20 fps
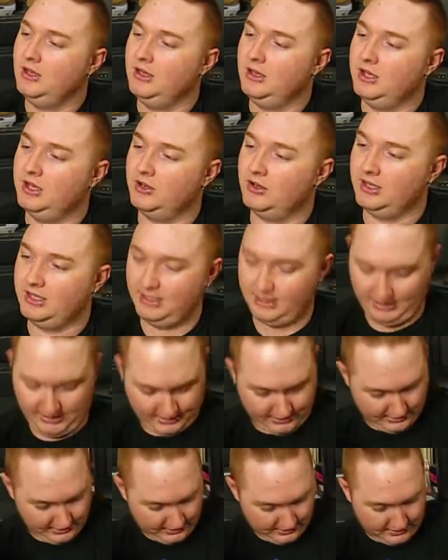Here
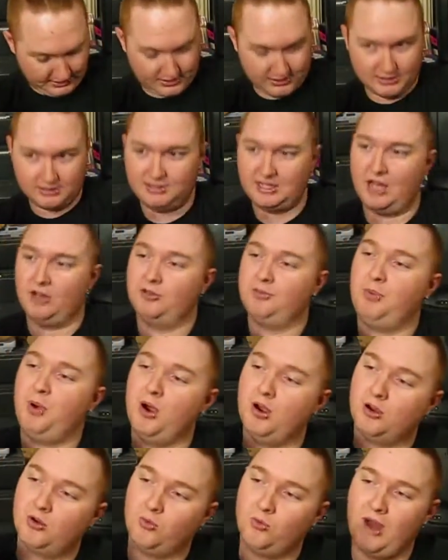is South
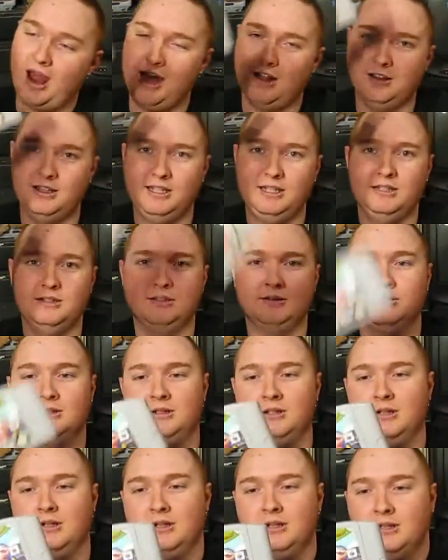Park Rally.
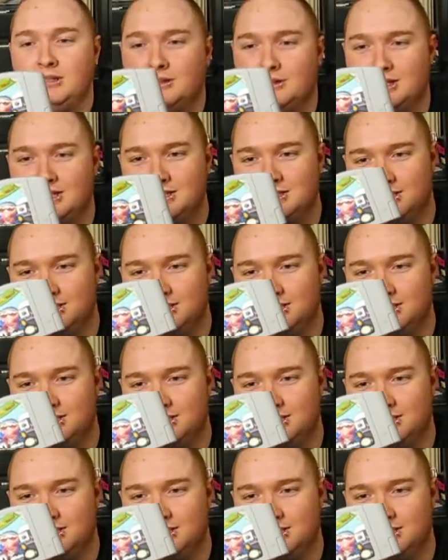This